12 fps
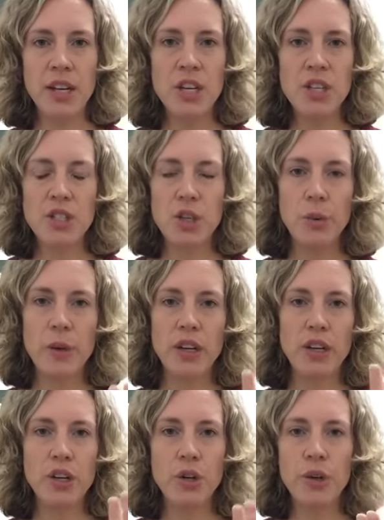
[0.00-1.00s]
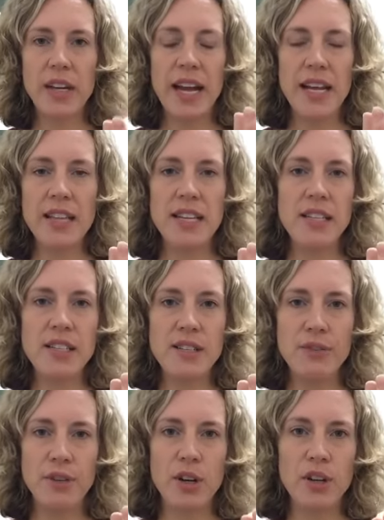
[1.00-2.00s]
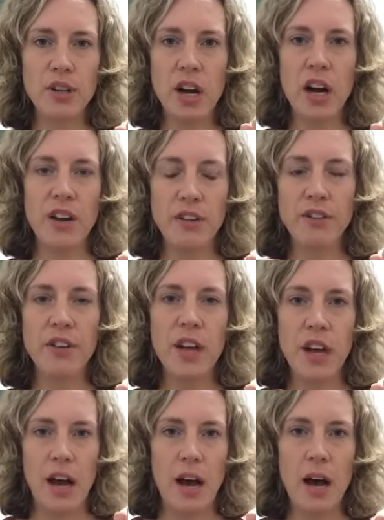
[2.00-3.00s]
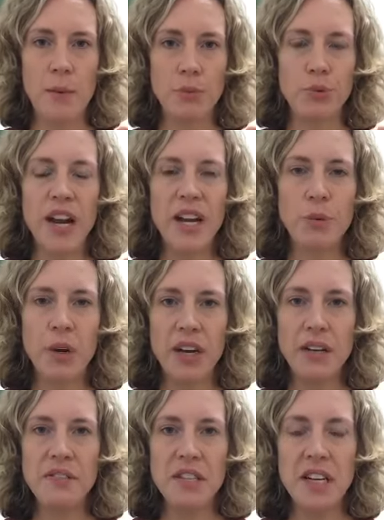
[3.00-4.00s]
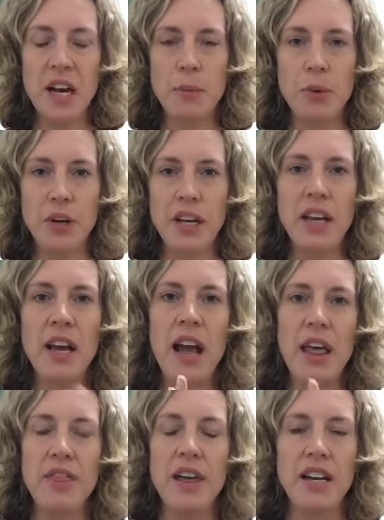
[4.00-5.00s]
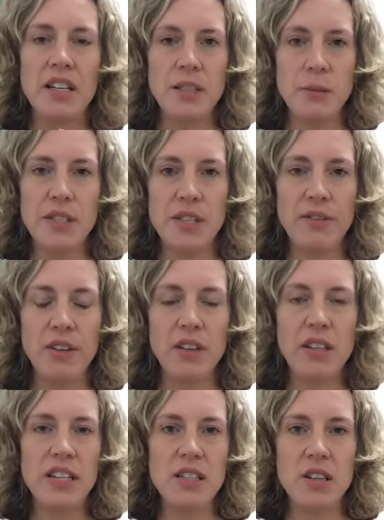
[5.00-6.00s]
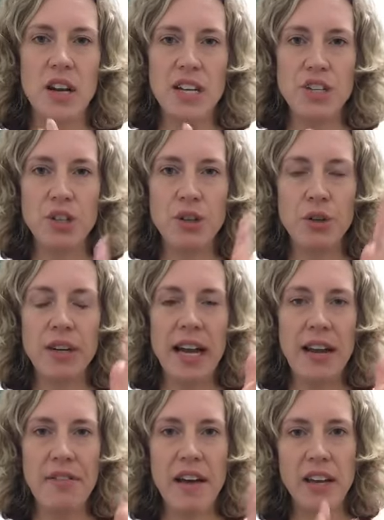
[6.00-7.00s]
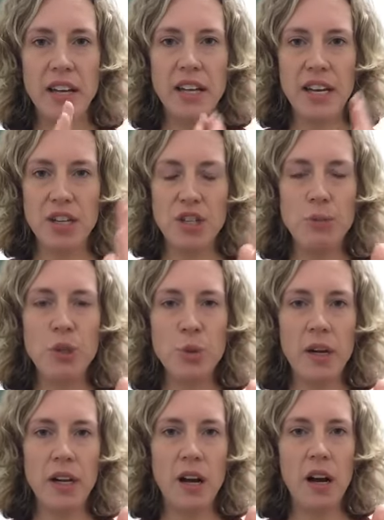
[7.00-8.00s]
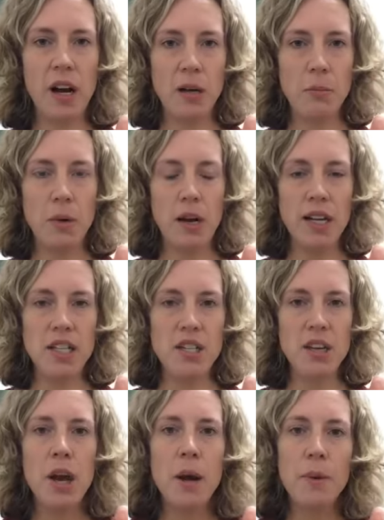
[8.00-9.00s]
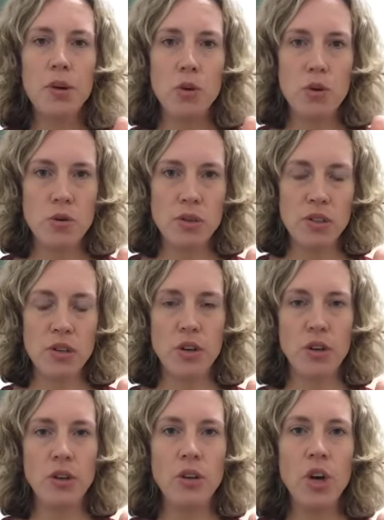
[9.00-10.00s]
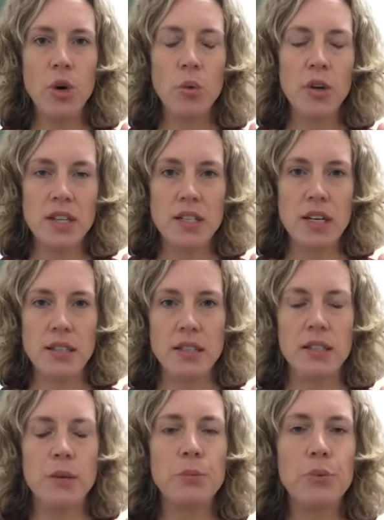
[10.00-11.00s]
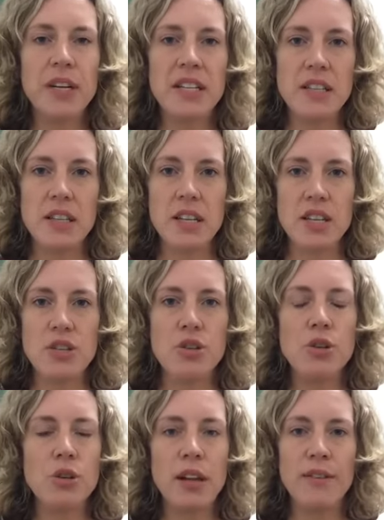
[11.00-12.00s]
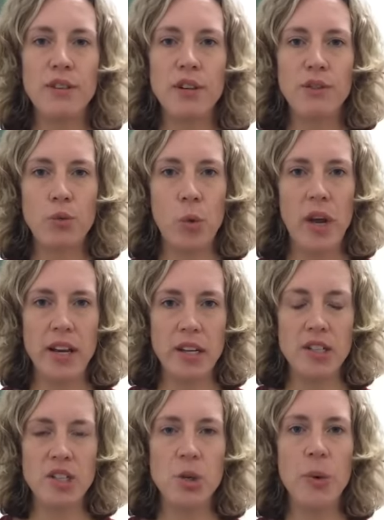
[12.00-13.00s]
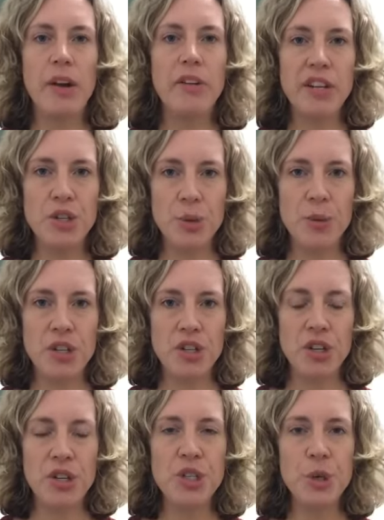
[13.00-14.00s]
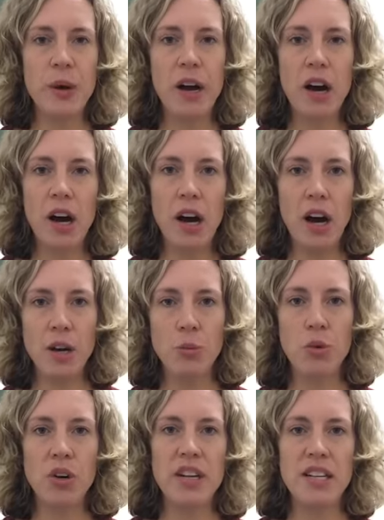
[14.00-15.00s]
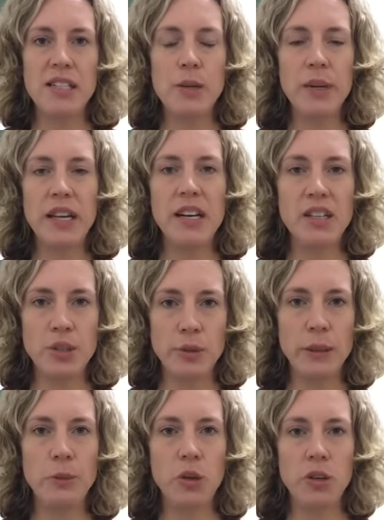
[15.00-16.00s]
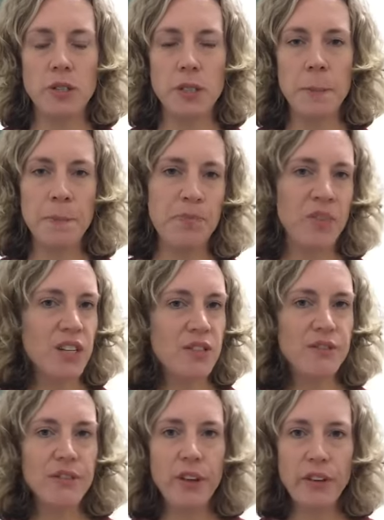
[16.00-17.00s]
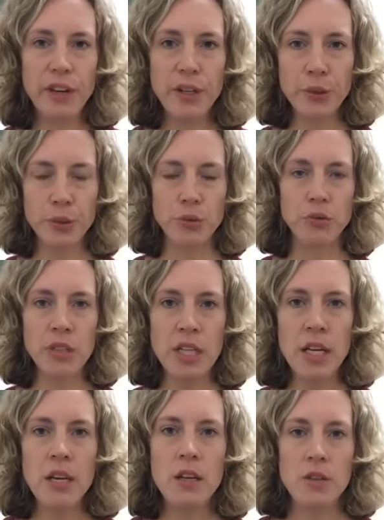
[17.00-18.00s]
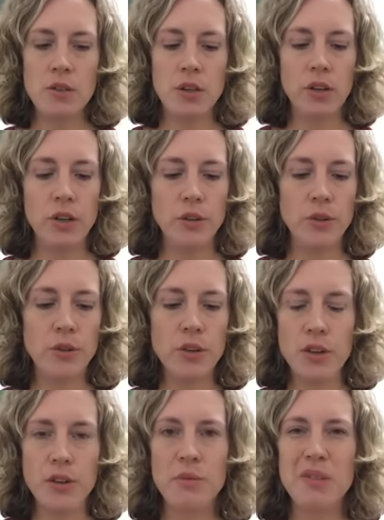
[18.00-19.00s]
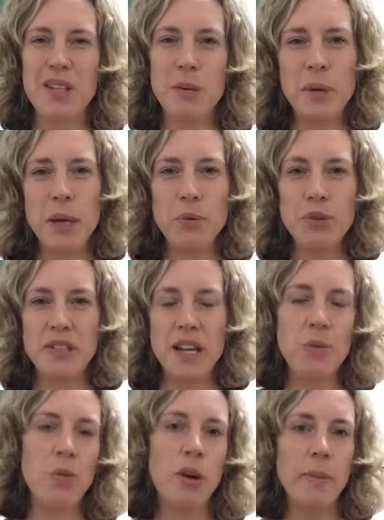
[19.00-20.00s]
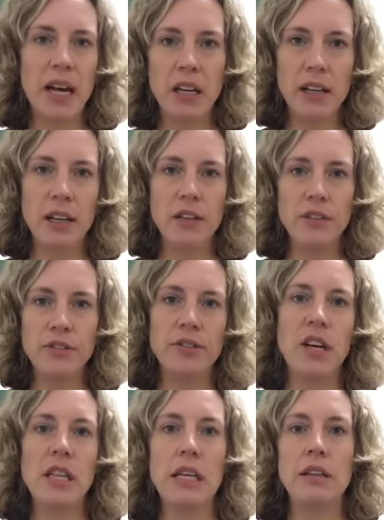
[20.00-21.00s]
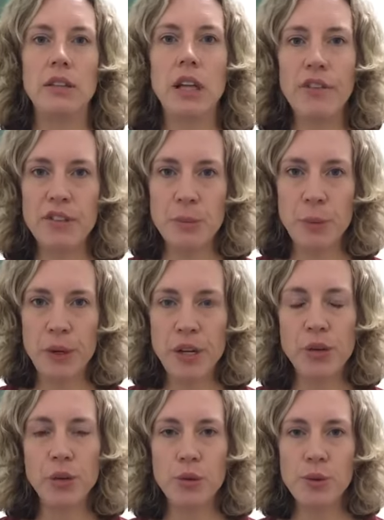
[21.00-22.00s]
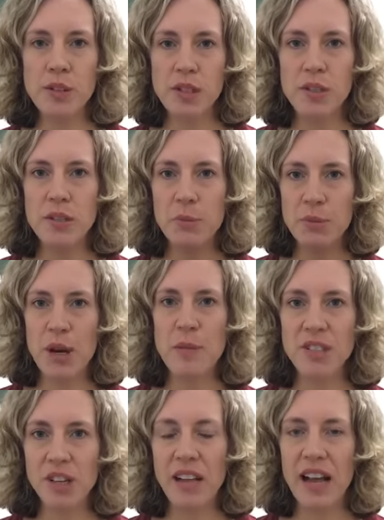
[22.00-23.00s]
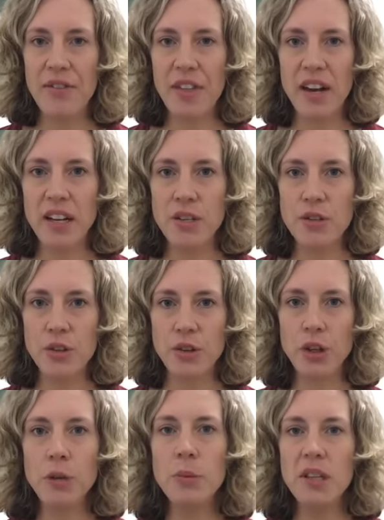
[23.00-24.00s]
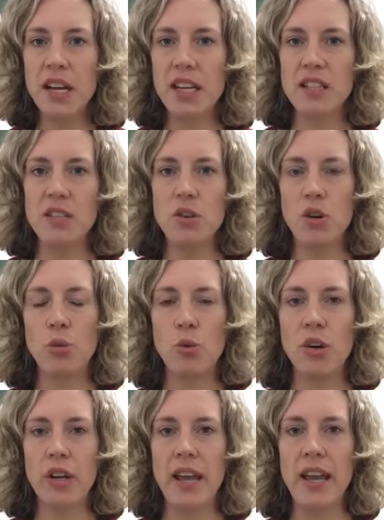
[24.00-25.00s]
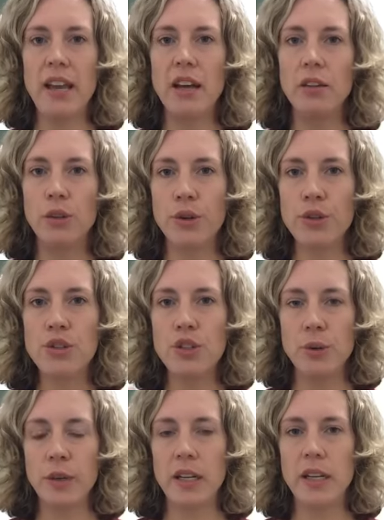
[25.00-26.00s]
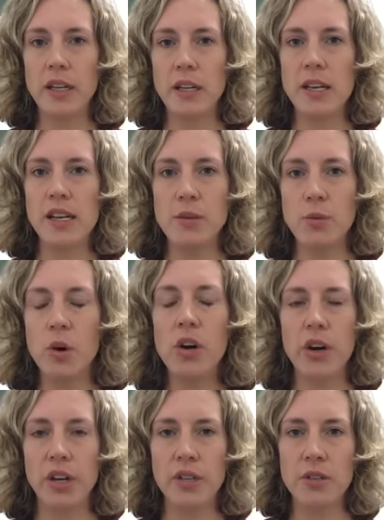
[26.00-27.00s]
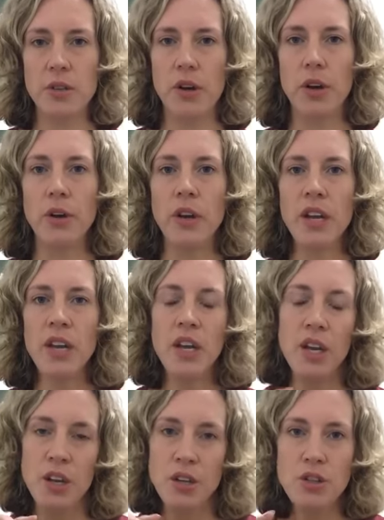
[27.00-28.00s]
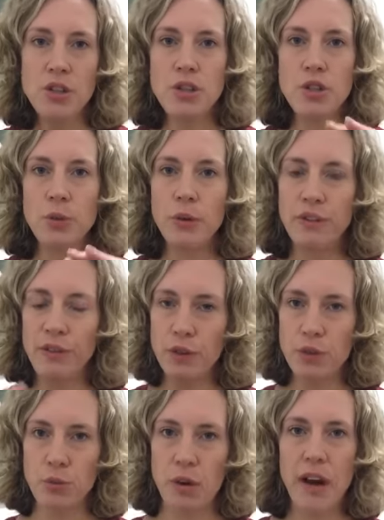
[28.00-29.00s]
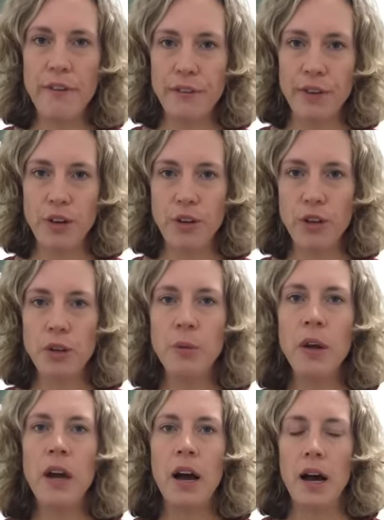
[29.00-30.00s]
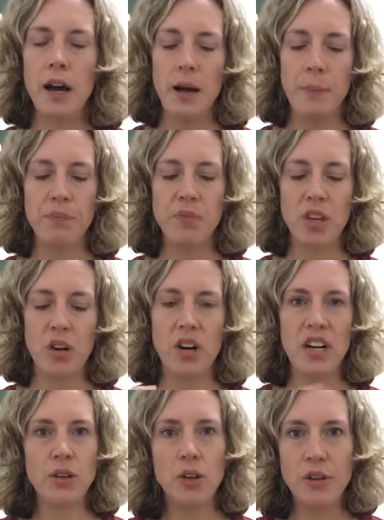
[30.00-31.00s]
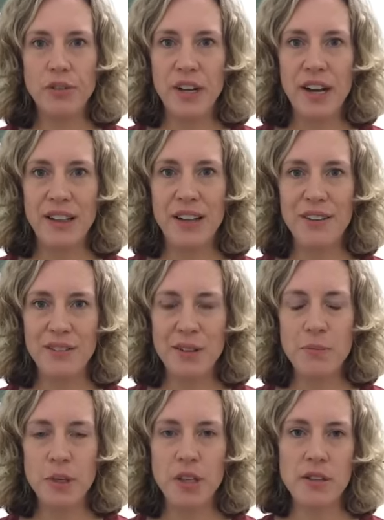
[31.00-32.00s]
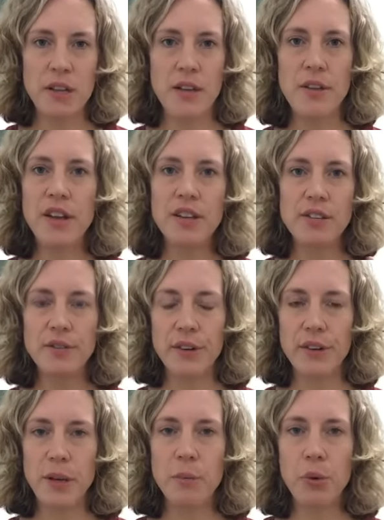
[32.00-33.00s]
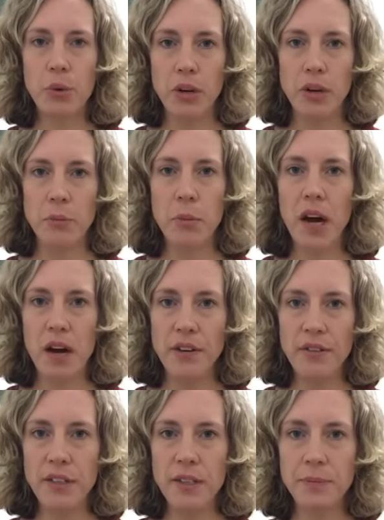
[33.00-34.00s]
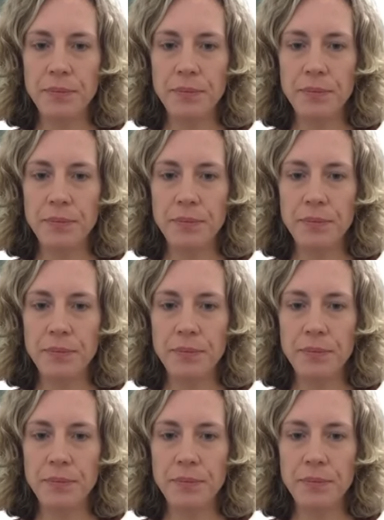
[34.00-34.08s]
So we're going to create these different kind of brain waves in our body that is specifically designed to create that connection between heart and mind. But also what it does is it brings in this new level of awareness to our intuition and to our heart and what it is that we actually want. It's very cool. So some people say, what about love? I think love is pretty cool, so sometimes I'll add that in too, but that's not what he alludes to in his work. So just do what feels right for you. I'll often add love in because I think it's a very important part of it.